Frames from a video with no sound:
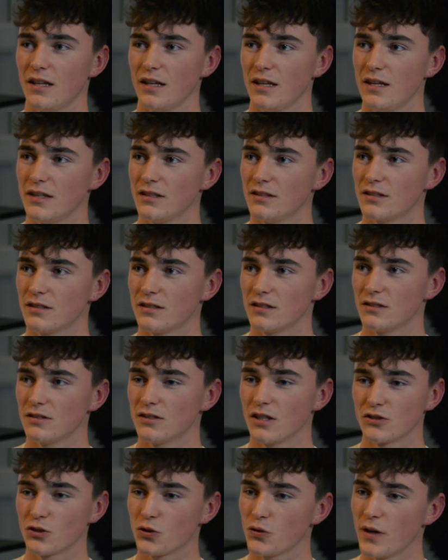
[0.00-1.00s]
It's
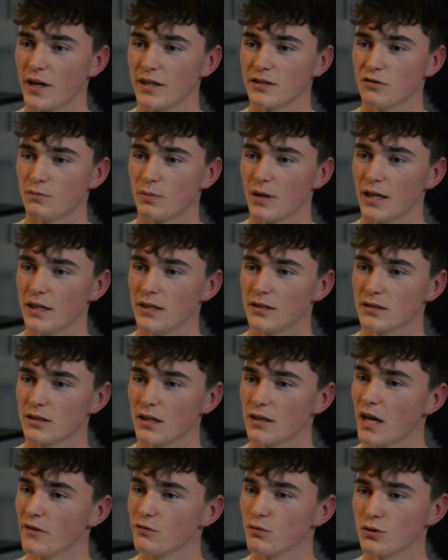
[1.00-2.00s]
such a creative place,
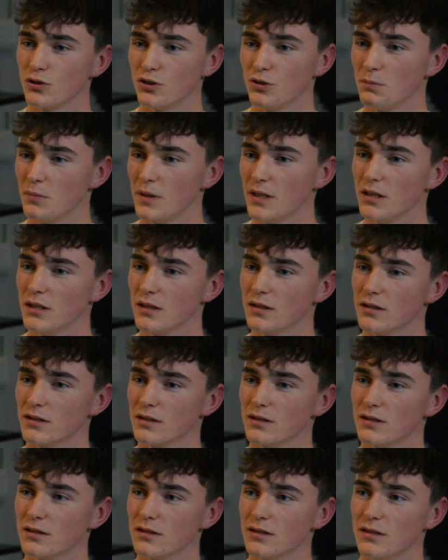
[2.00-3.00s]
and everyone you meet
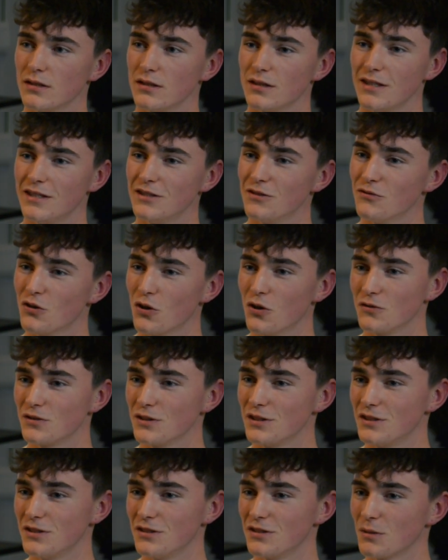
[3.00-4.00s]
is involved
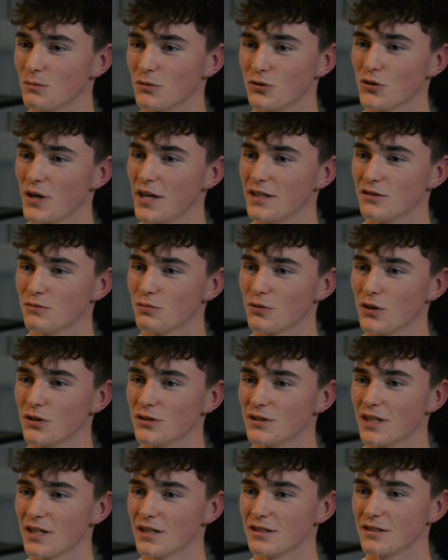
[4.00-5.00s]
in some creative
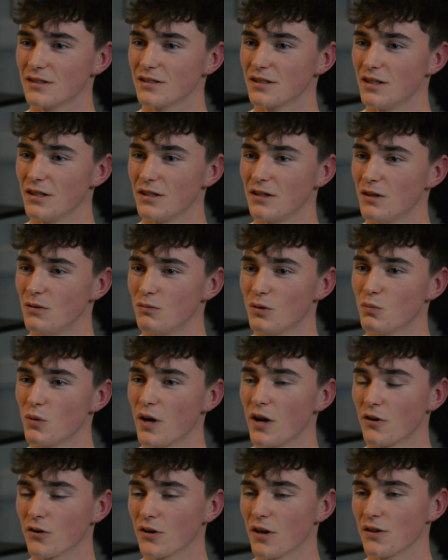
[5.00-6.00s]
process in one
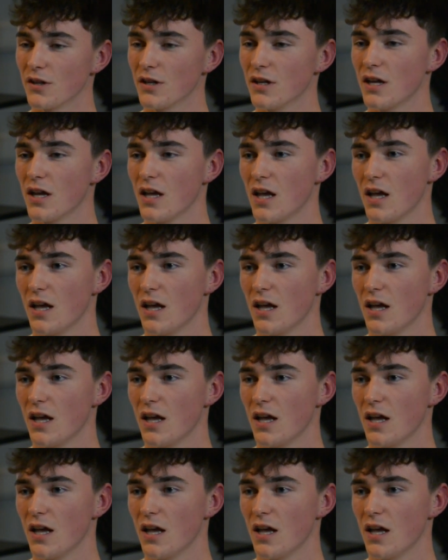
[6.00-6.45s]
way or another.